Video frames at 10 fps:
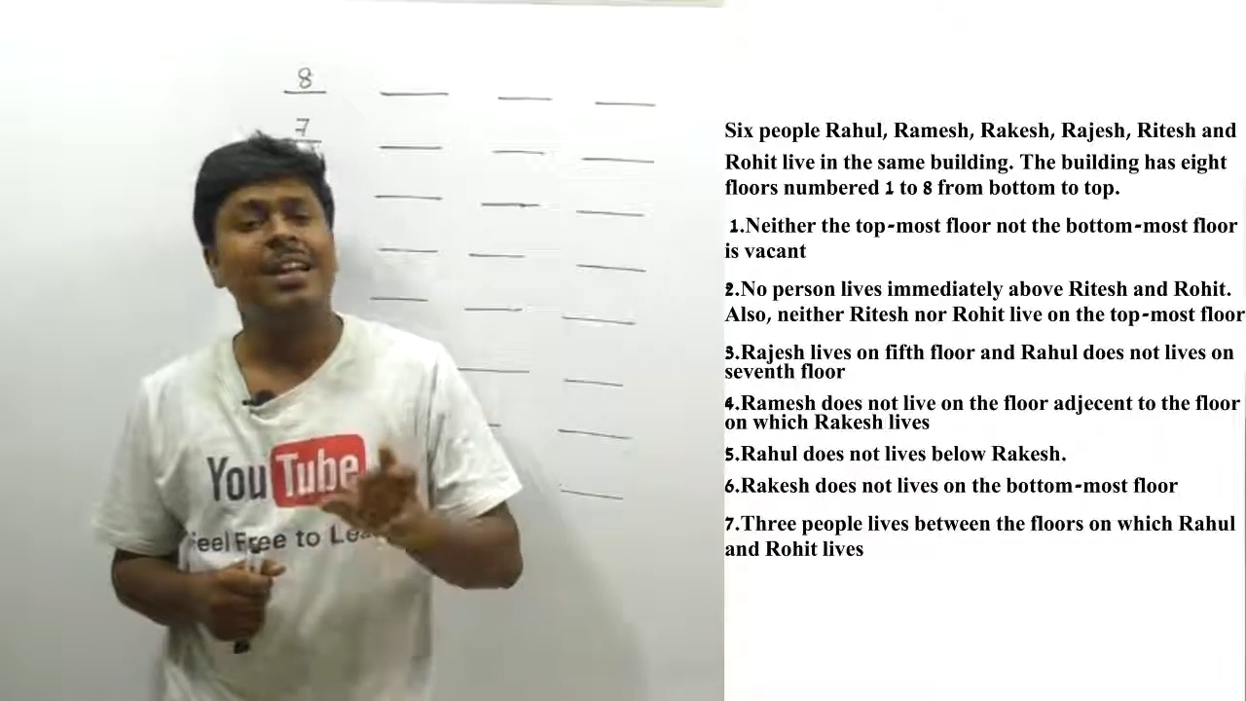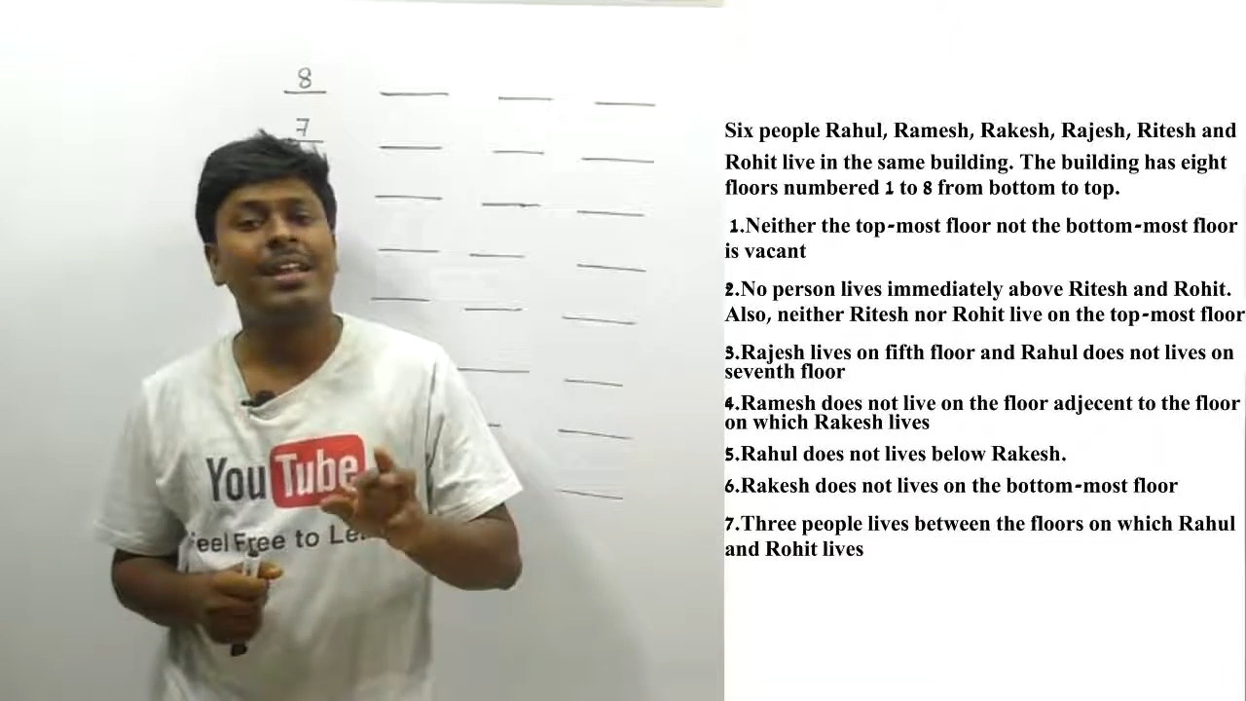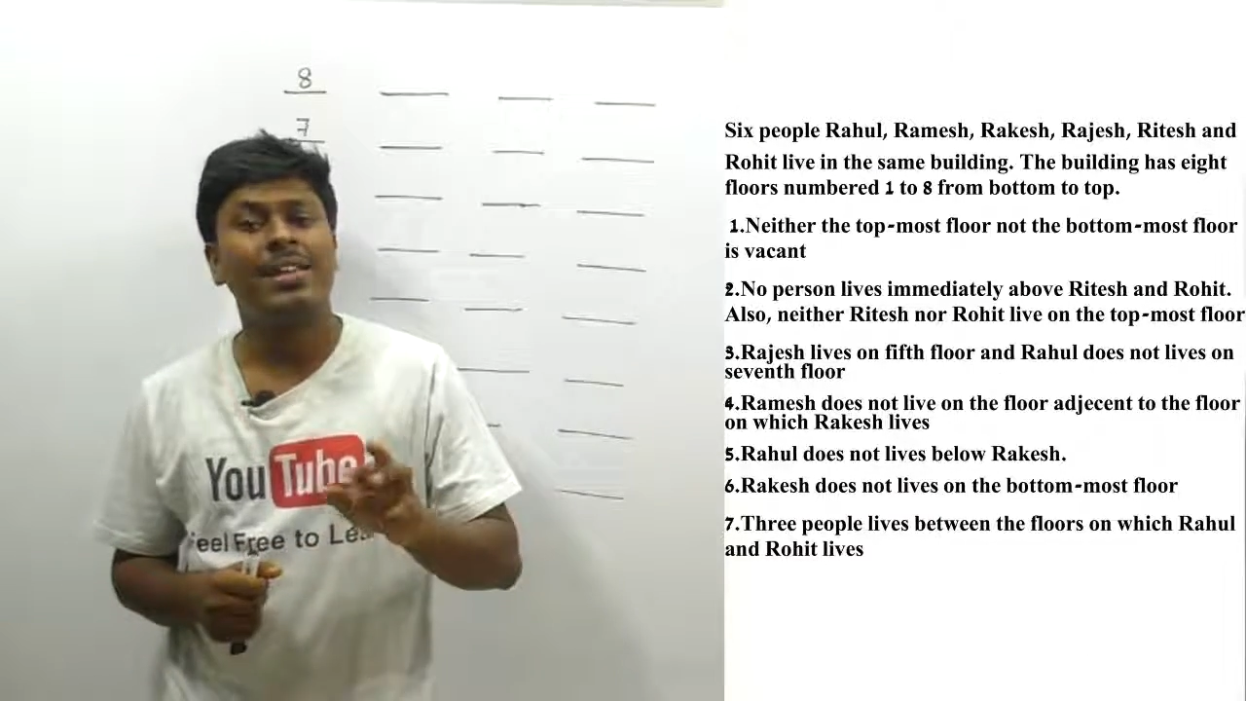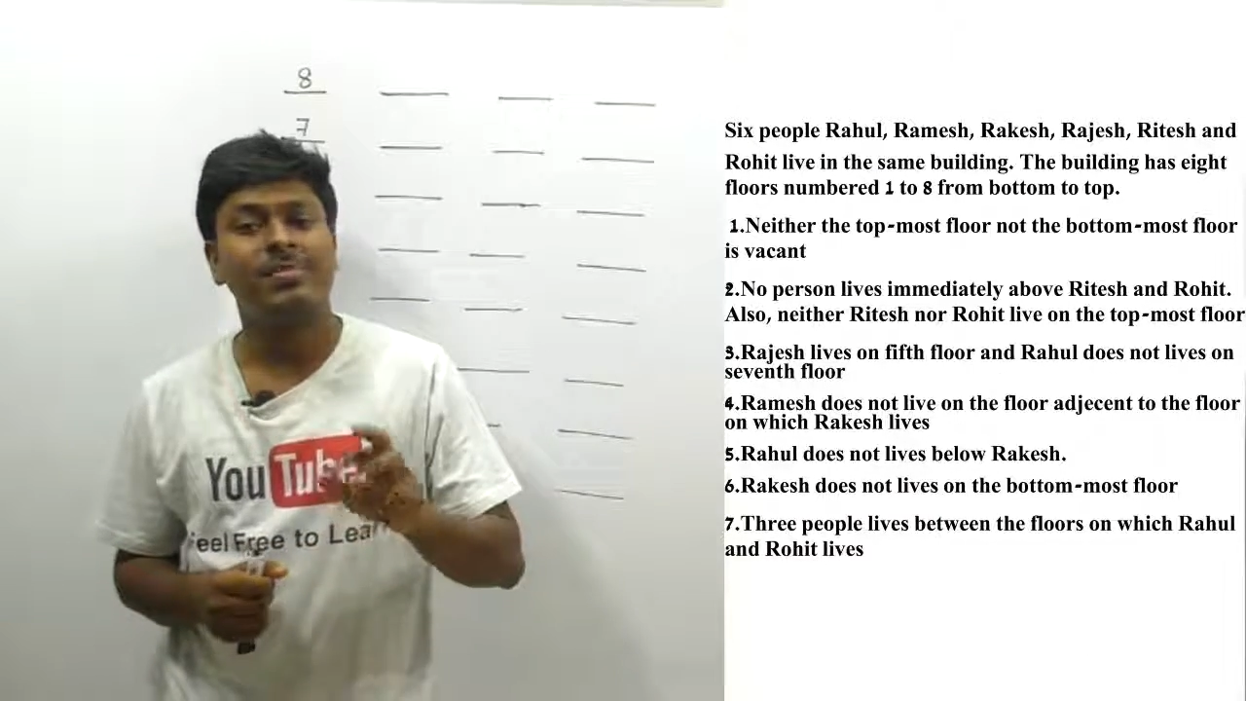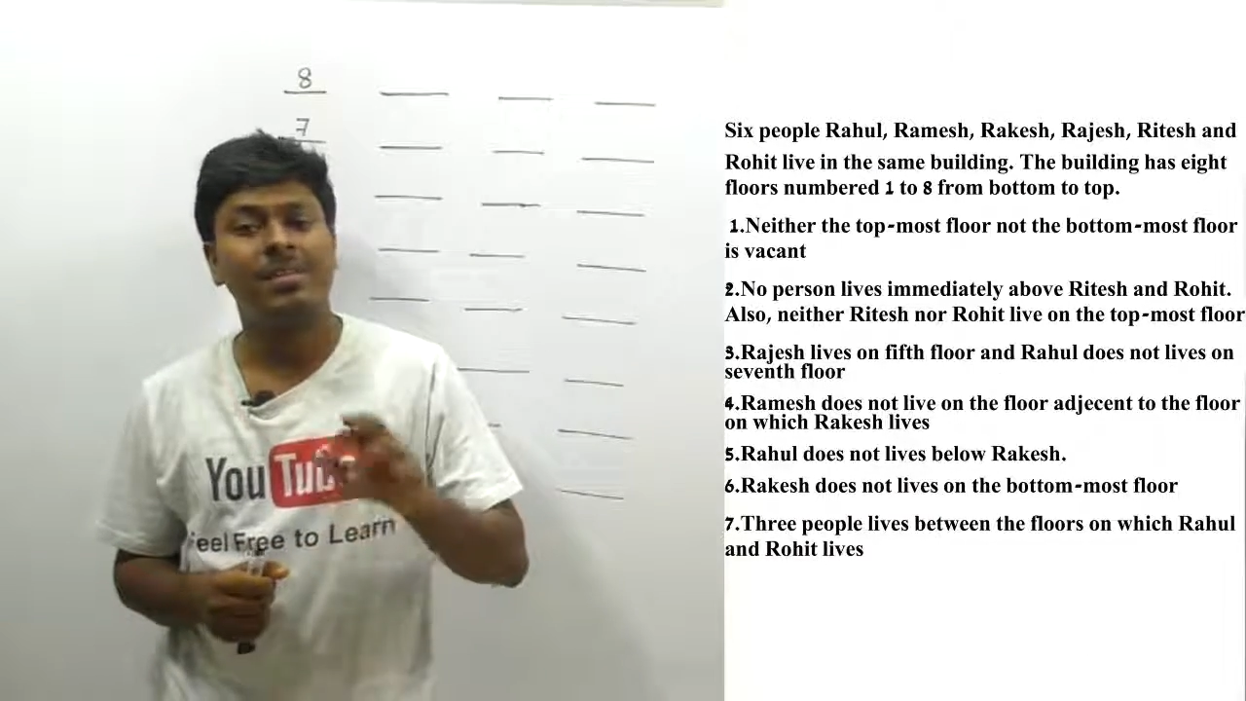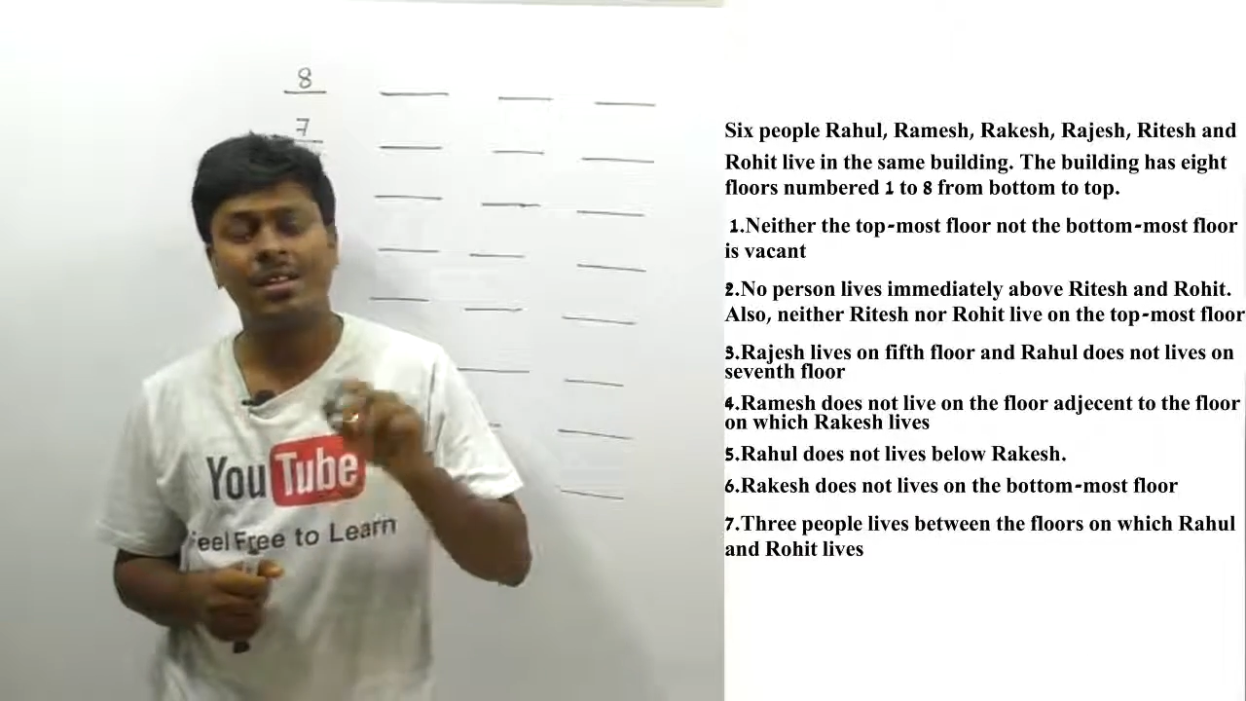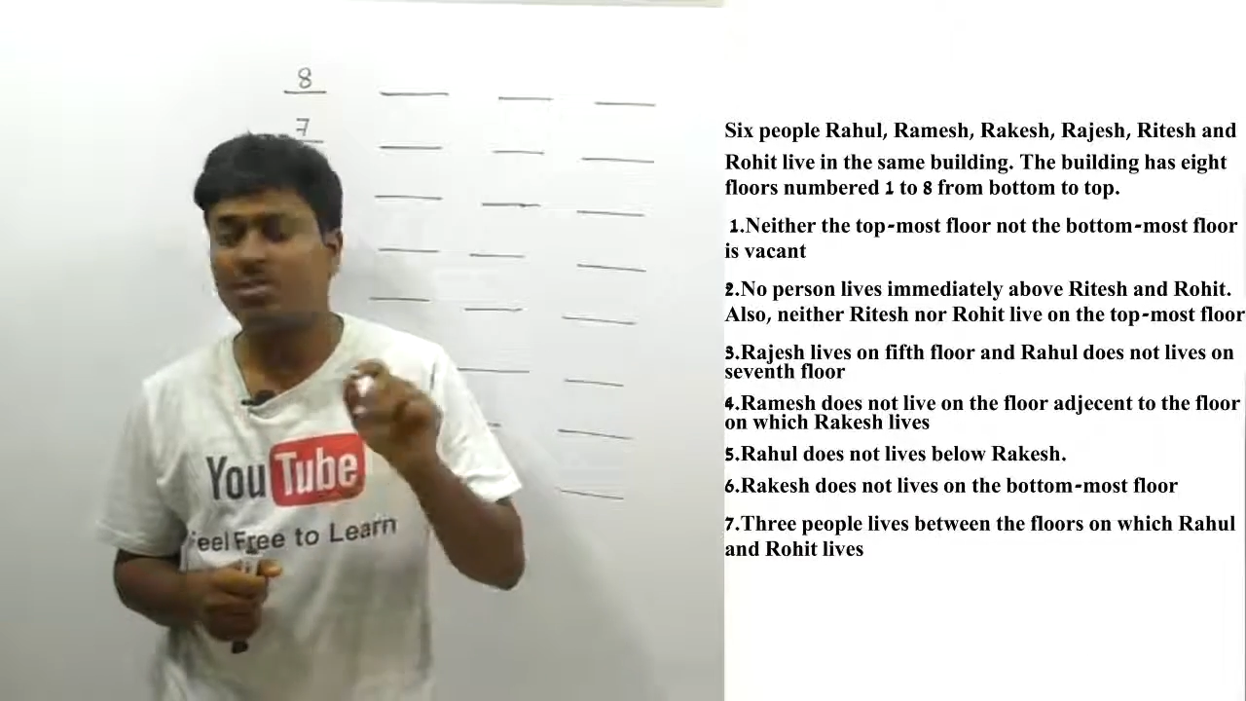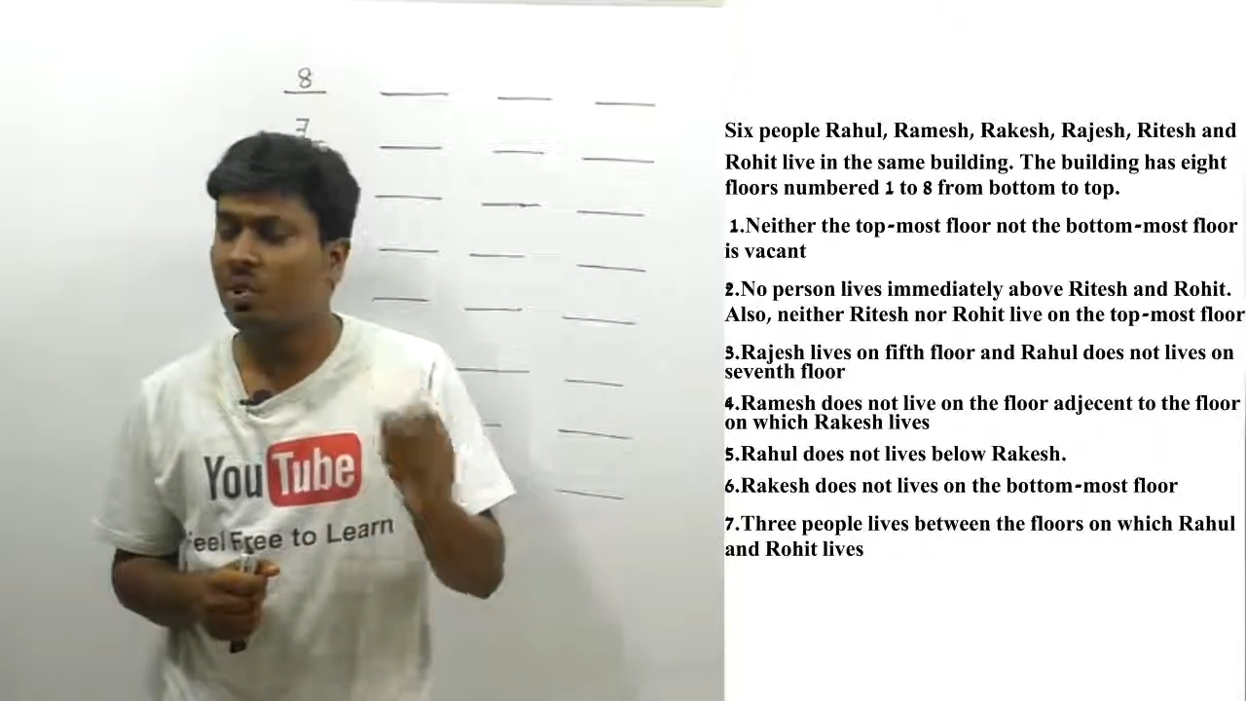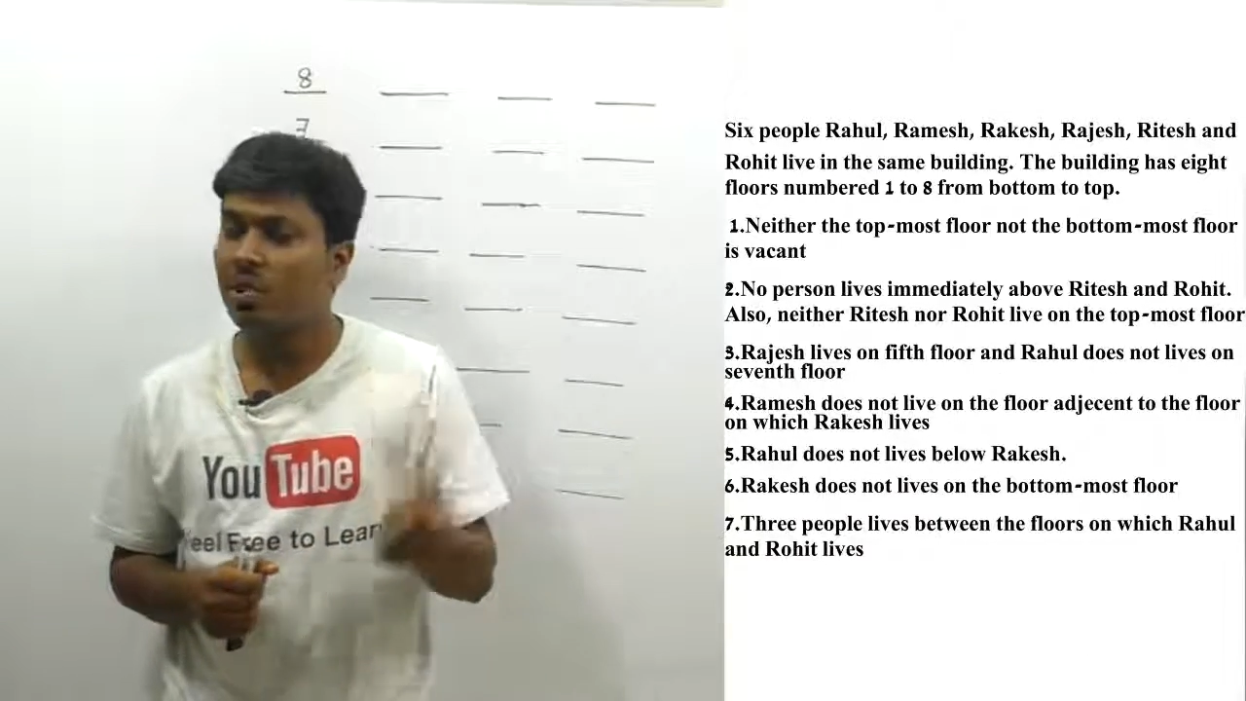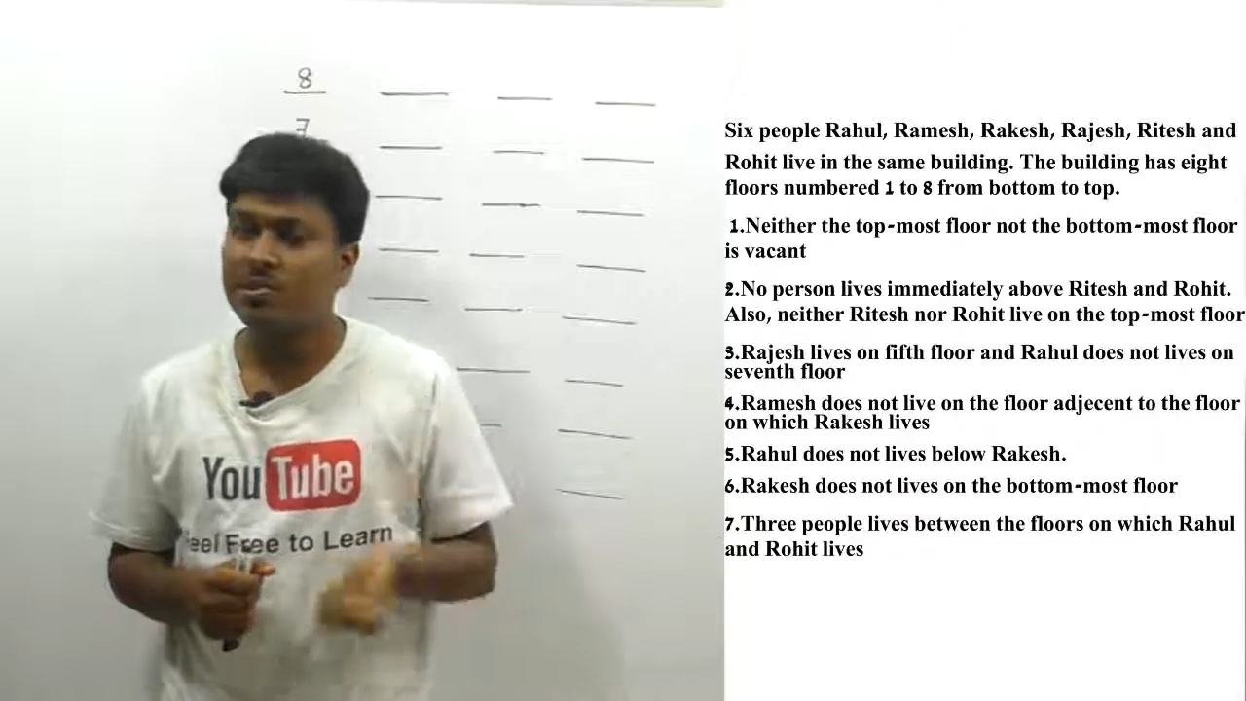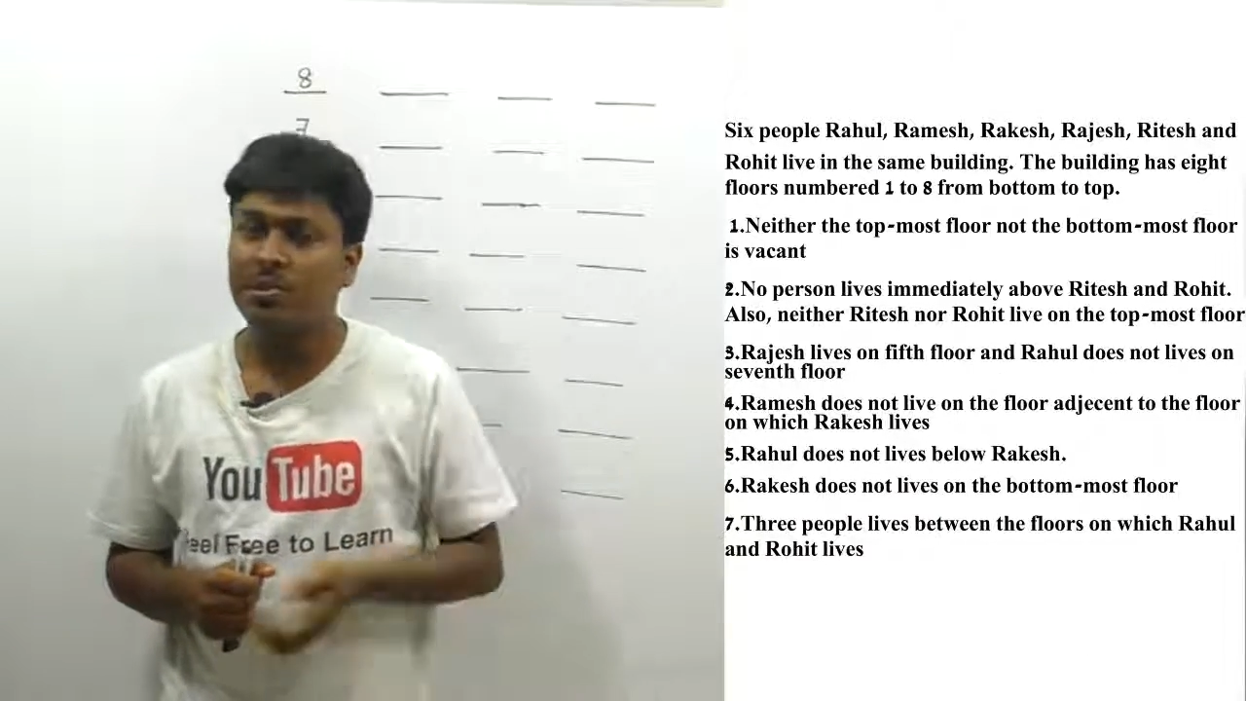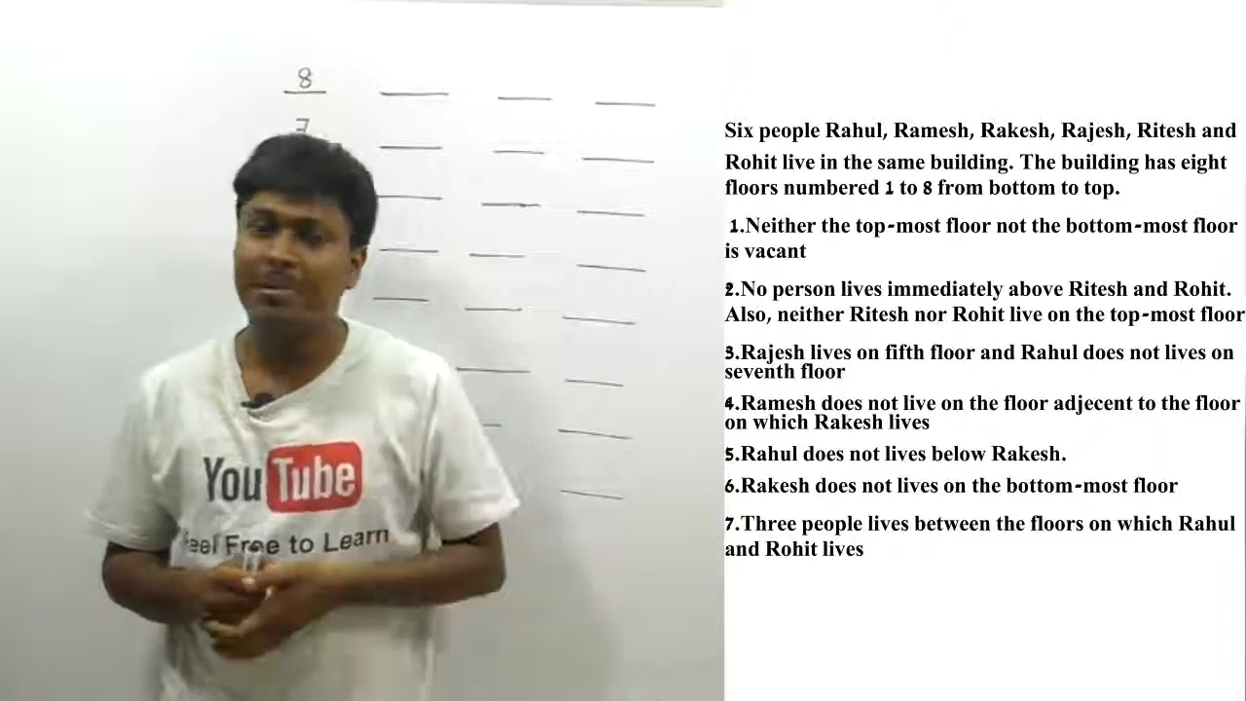arrangement is also